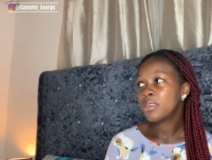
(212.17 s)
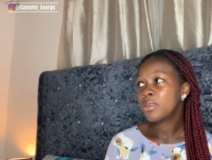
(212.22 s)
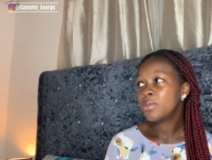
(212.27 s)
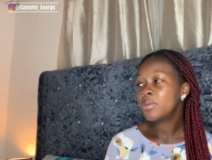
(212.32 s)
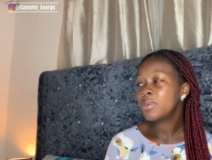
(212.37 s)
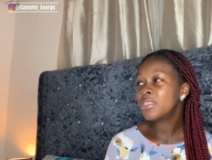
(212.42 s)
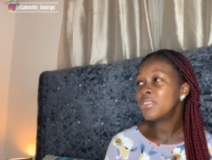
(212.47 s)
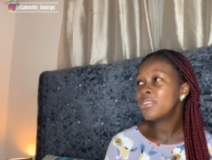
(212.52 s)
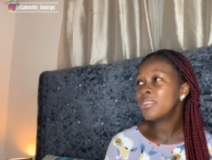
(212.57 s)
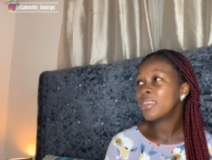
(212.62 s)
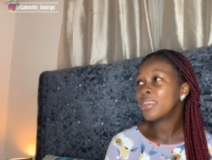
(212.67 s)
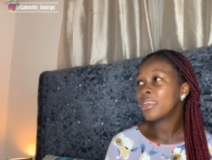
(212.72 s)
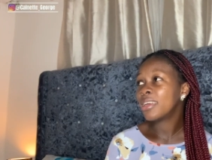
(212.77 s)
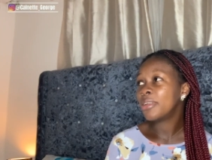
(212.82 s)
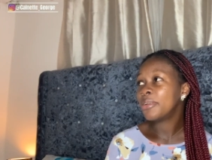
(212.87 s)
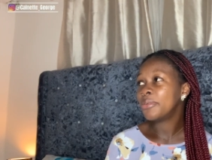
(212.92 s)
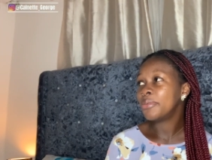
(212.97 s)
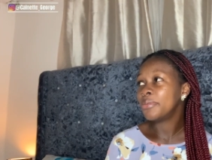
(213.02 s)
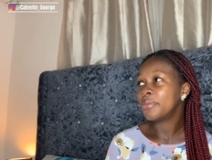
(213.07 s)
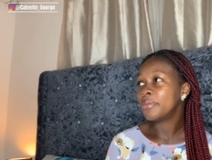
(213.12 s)
What's it they
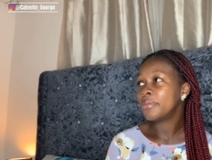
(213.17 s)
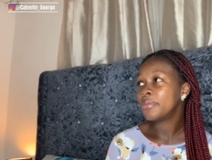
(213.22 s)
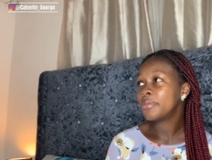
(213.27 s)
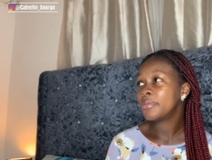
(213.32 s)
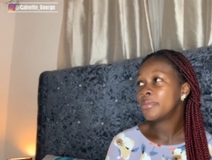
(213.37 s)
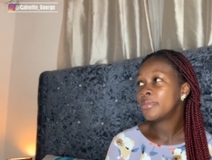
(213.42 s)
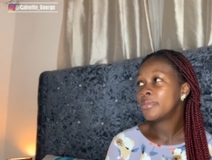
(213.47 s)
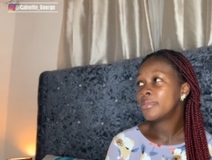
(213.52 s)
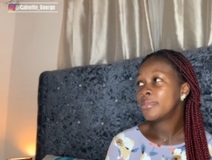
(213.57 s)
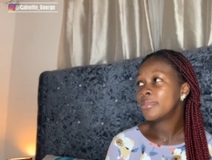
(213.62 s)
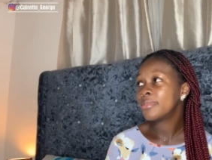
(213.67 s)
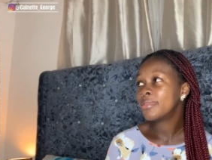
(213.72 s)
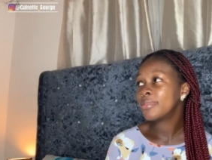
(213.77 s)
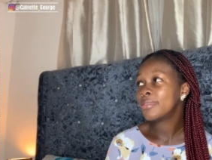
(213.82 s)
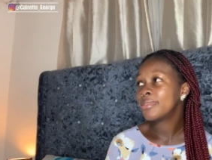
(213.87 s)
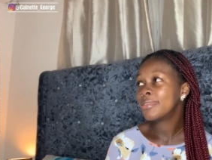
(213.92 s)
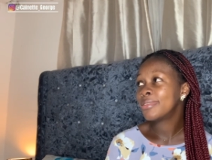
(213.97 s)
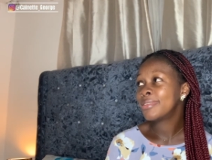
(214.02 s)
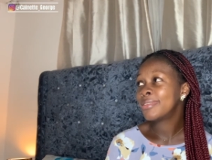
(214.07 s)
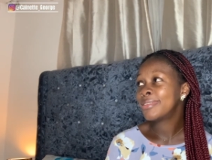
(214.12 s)
can do
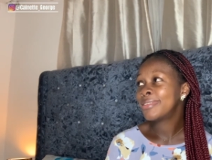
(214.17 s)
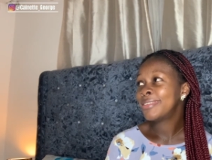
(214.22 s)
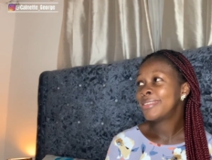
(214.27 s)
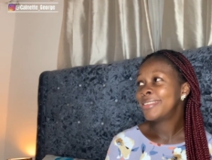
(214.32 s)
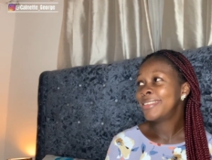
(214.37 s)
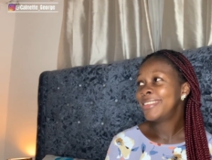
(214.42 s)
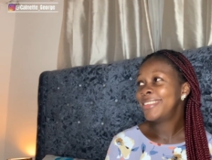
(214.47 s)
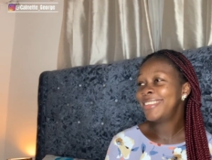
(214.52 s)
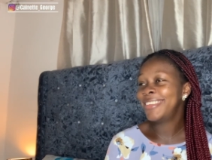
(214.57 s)
what is that